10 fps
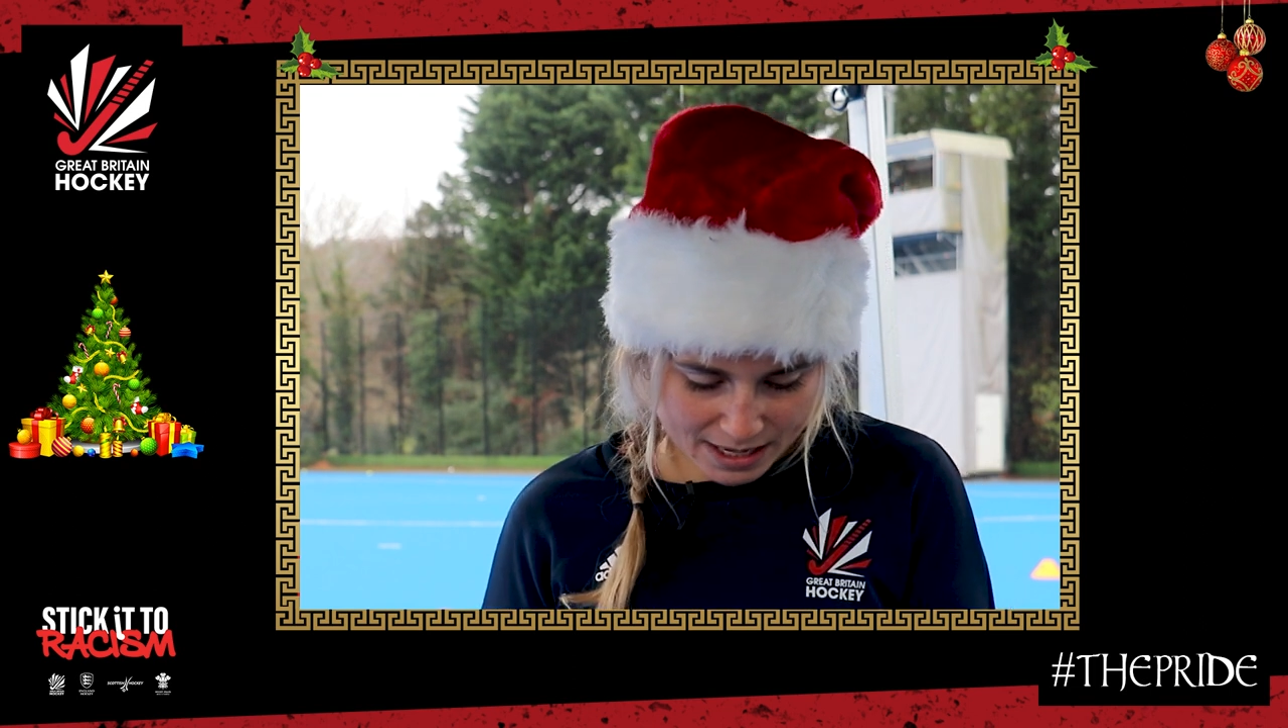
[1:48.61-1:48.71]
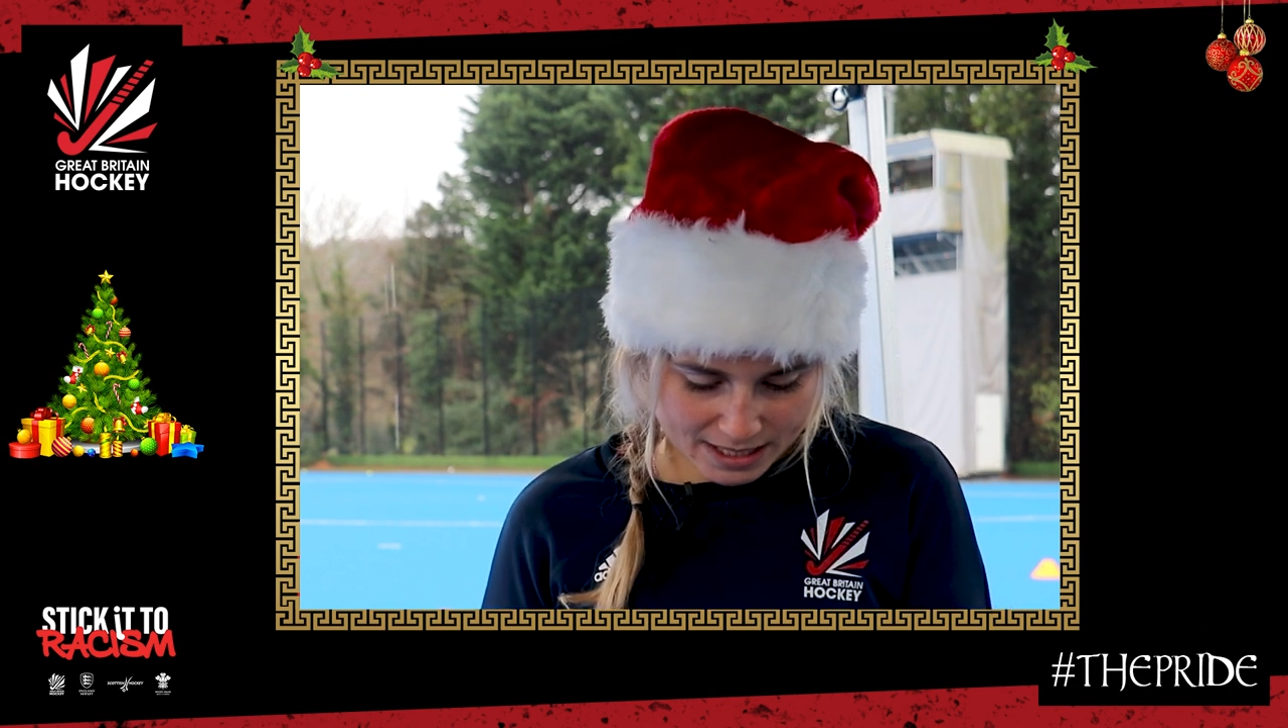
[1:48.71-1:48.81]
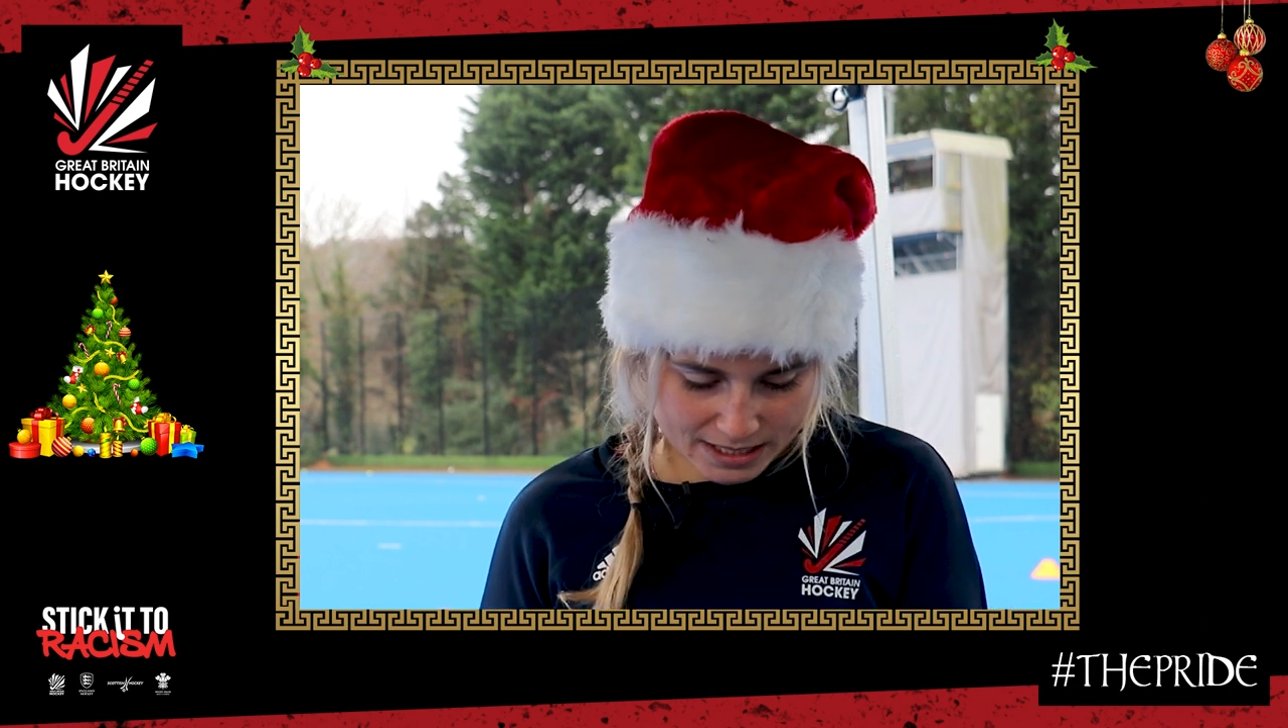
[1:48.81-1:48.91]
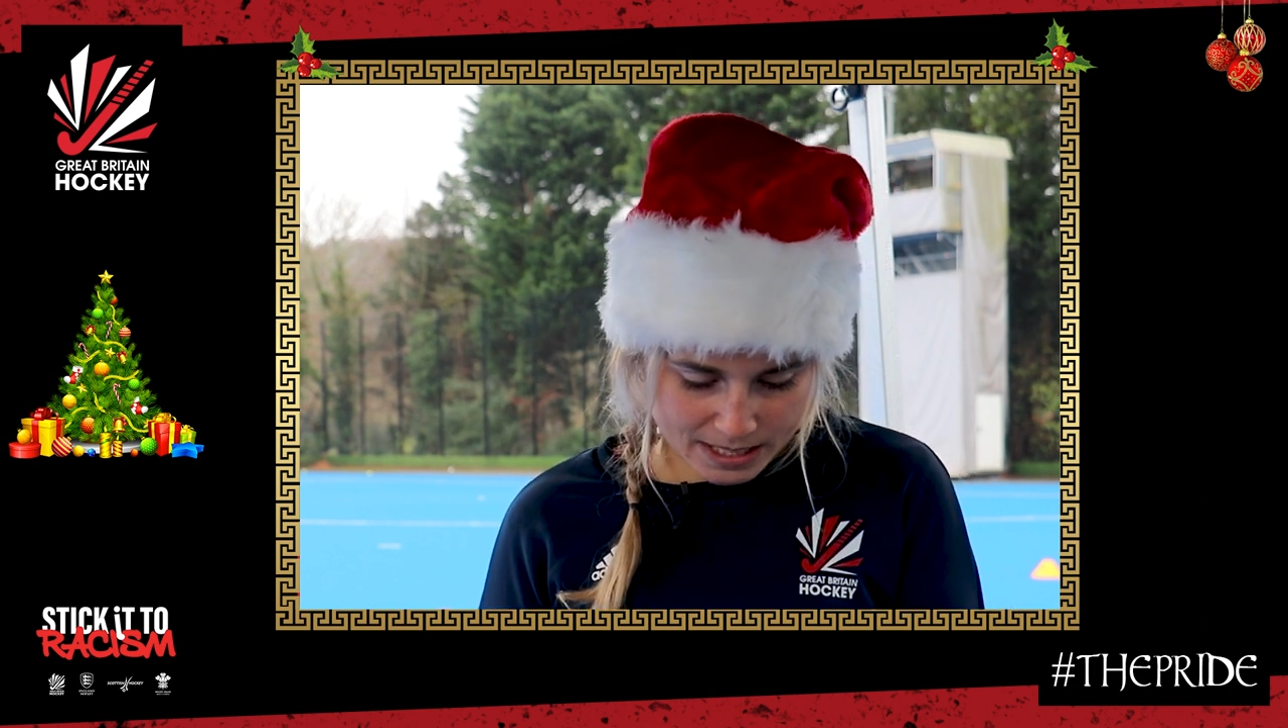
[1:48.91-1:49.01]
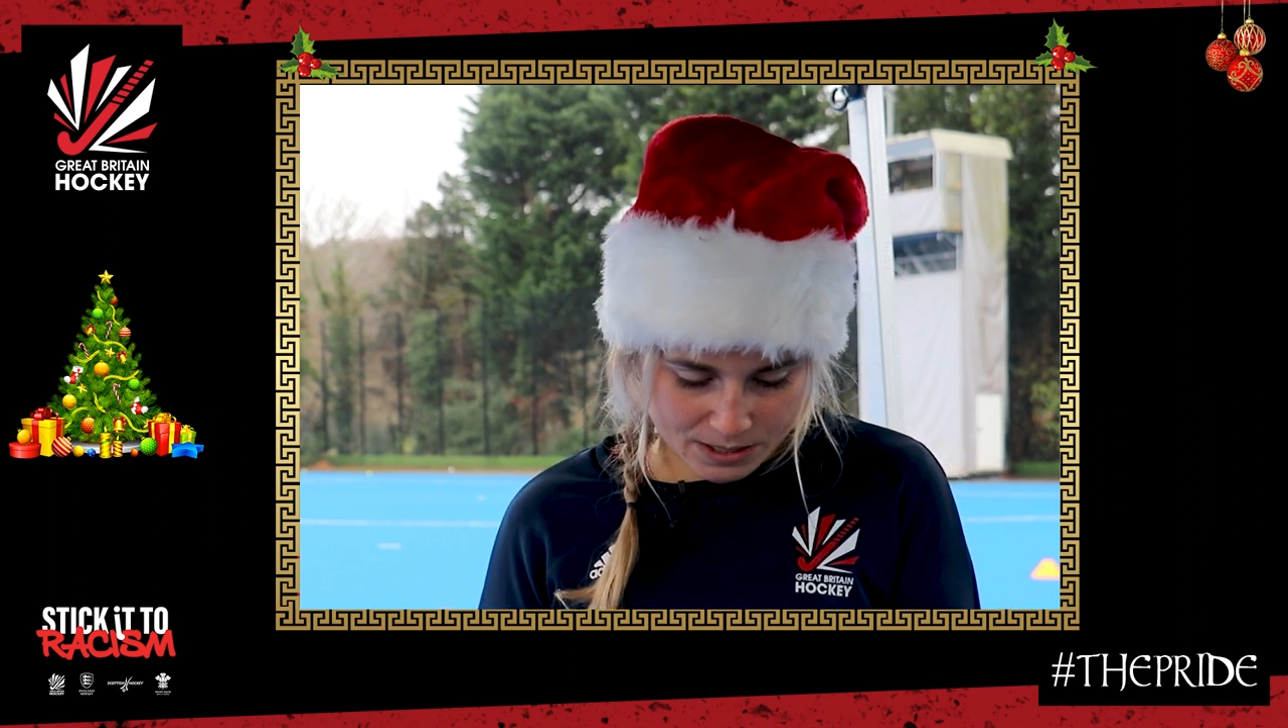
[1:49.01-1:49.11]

plays